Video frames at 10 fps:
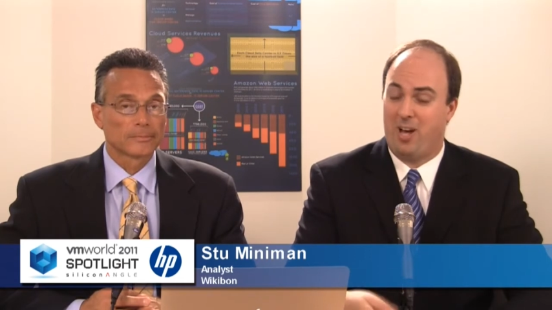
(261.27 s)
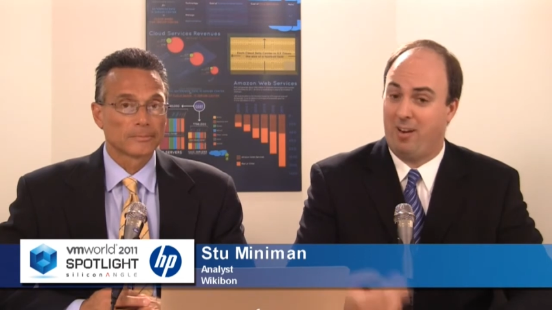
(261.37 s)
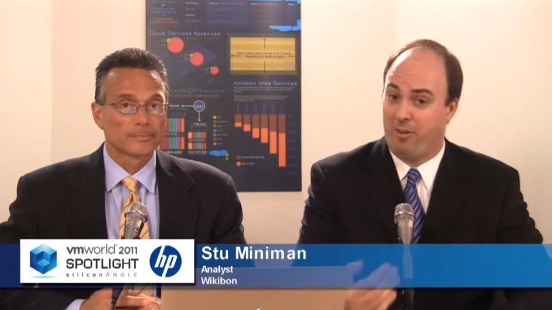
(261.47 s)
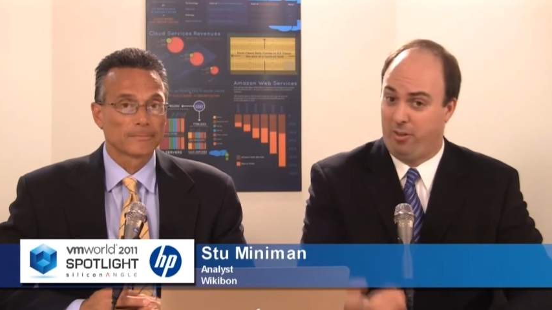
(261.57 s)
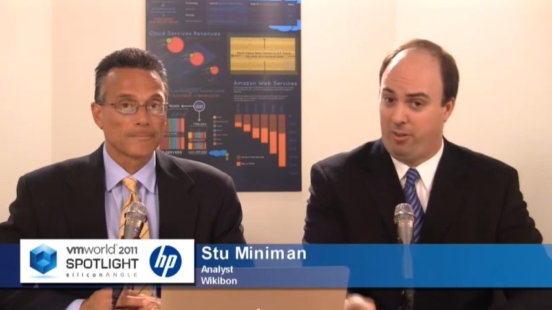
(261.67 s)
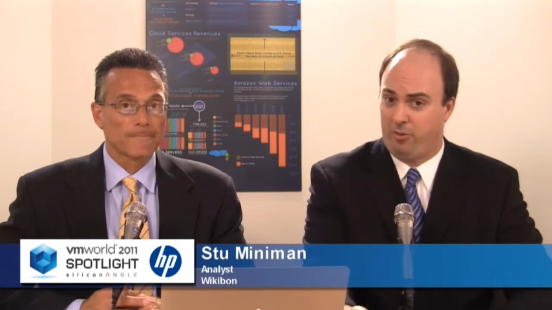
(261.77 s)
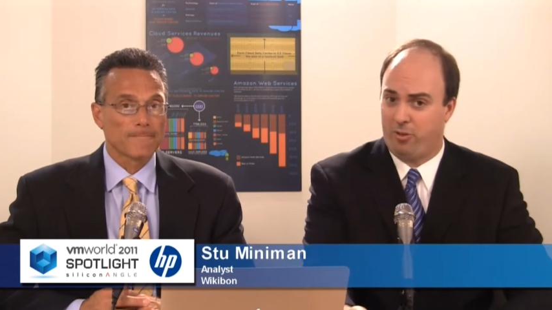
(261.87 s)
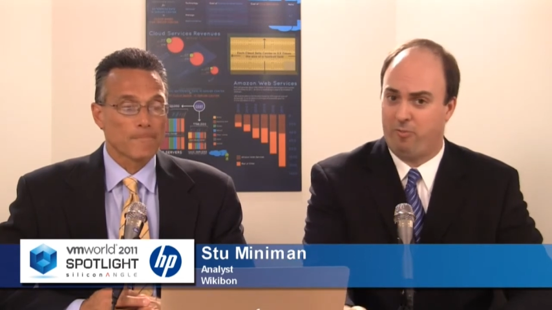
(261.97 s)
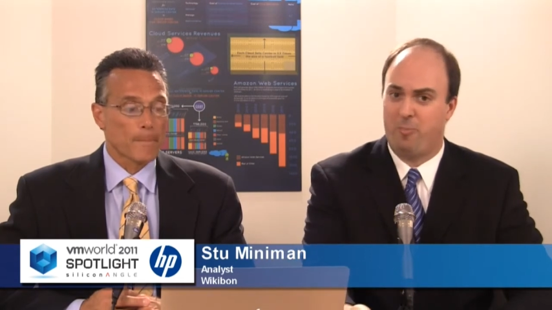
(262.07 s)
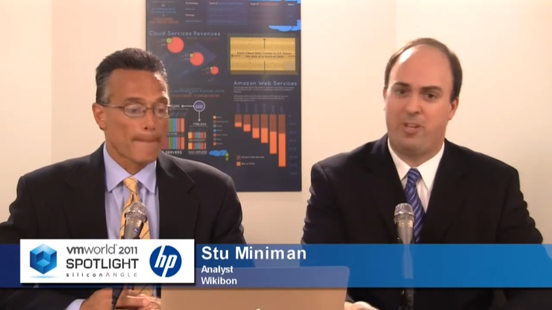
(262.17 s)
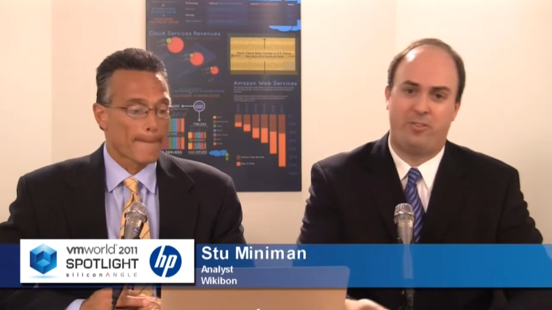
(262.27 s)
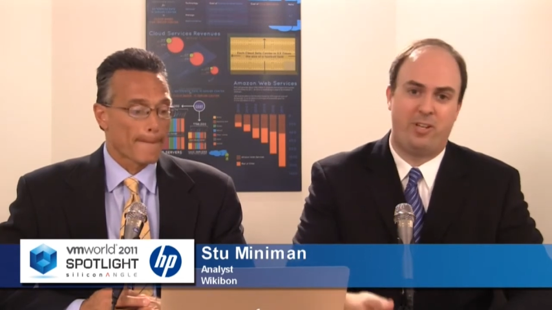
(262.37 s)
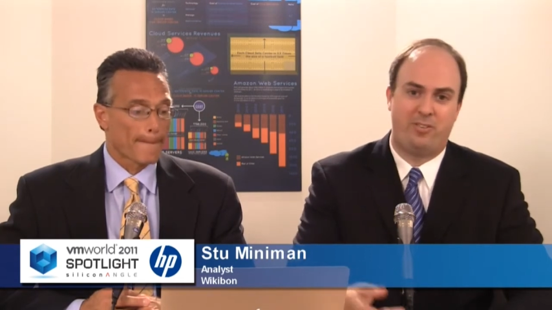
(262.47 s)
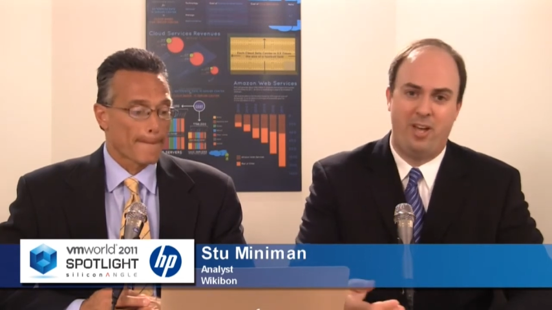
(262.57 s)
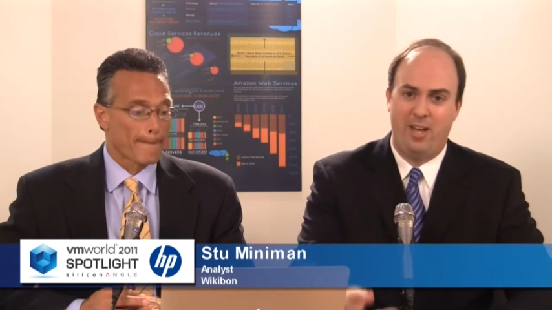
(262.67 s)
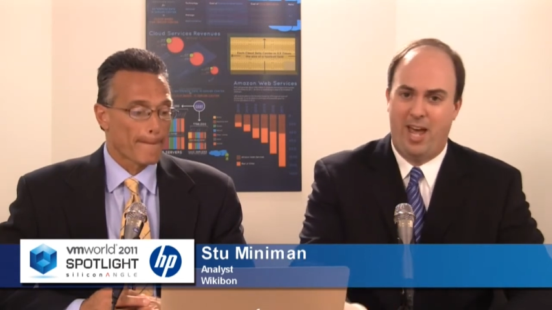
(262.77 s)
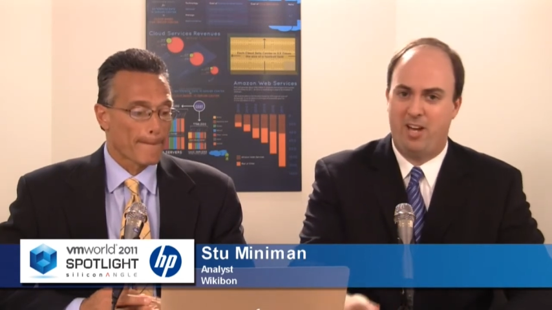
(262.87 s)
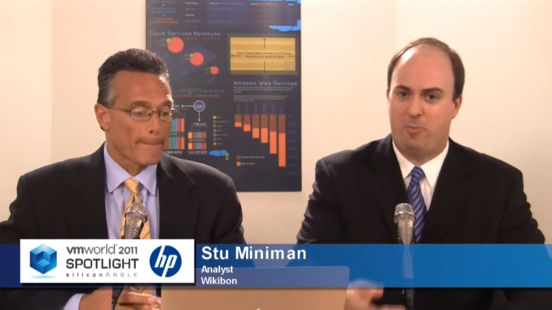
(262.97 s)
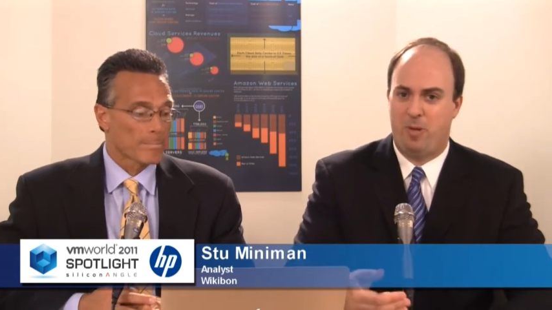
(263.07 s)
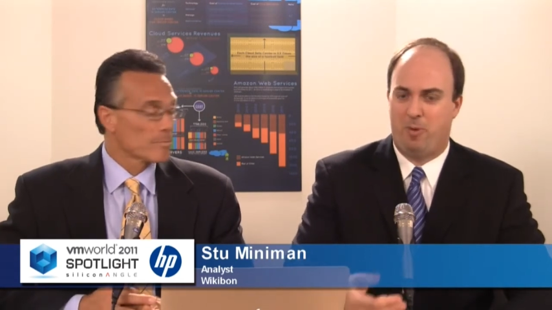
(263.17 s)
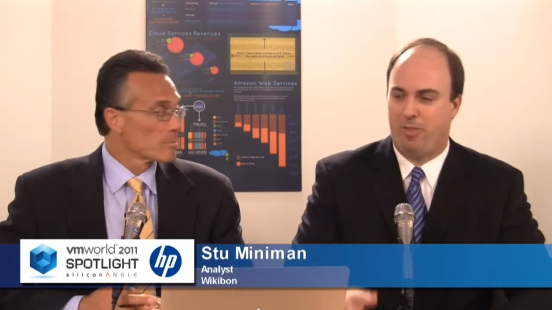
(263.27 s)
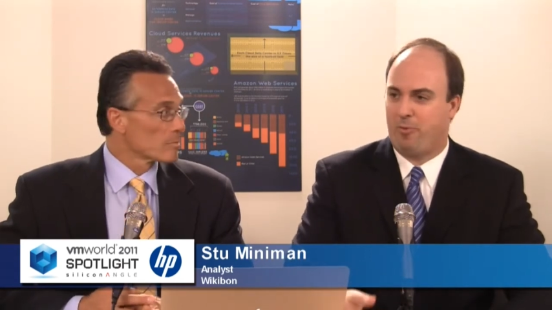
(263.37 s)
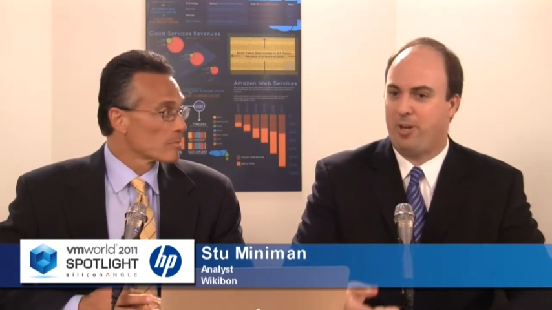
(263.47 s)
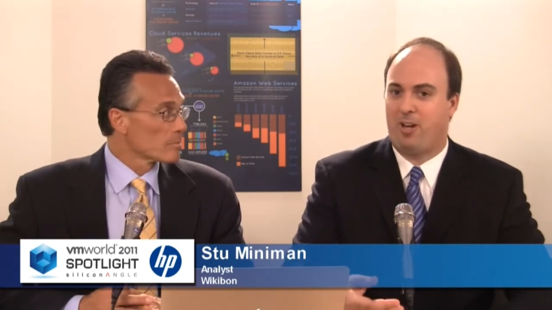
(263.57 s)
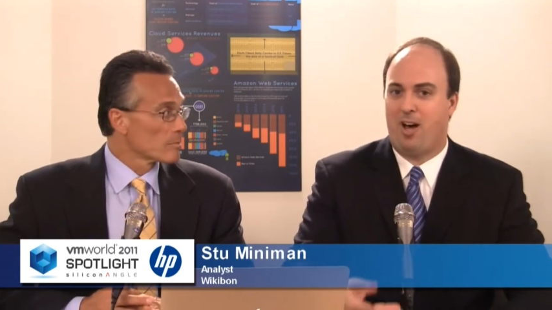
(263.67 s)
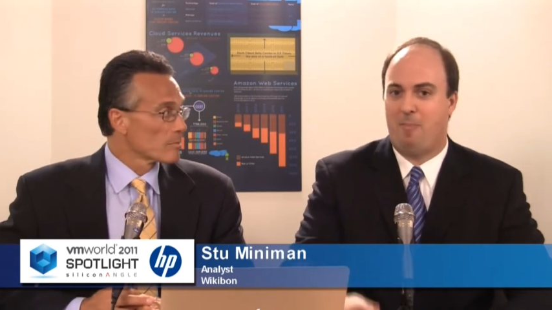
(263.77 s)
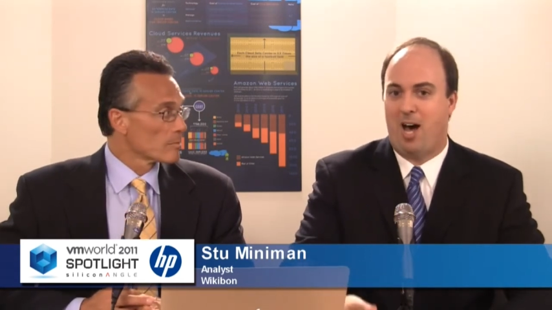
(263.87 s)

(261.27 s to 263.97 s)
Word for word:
Speaker 1: got into the server business, HP bought 3Com,